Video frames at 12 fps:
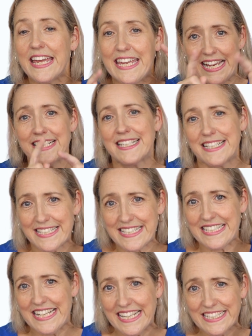Yes, that's
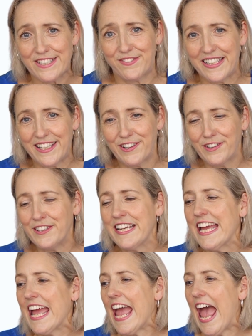the next video.
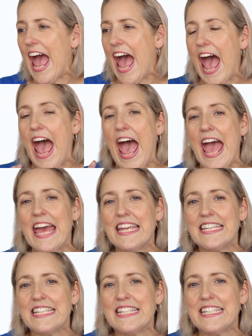
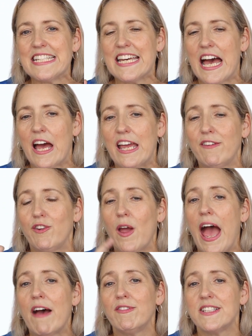And if you
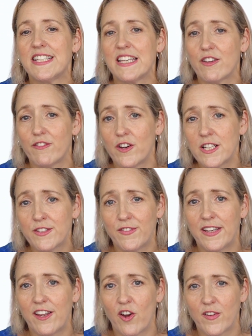haven't seen the first
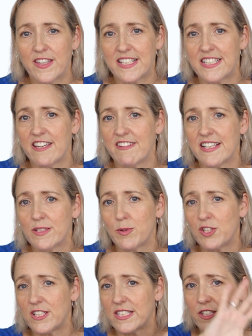video in this series,
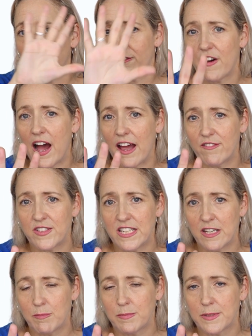which is the 5
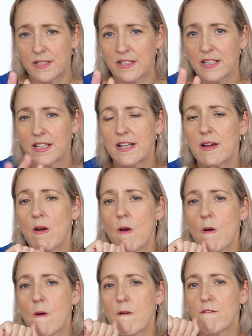tips
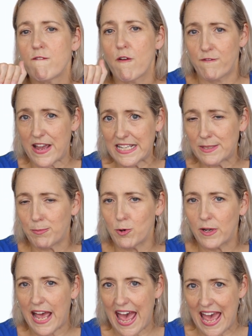for
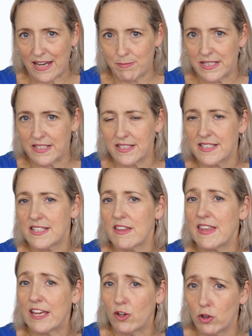Facebook admins
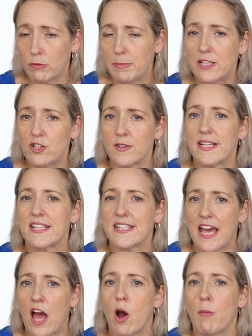that they could be doing
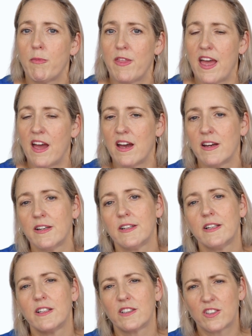to help their
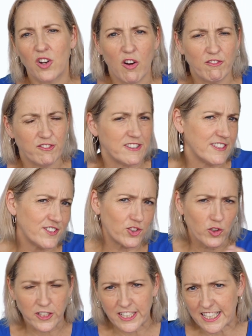conference
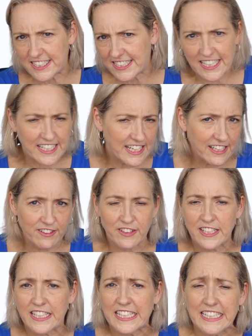organizing and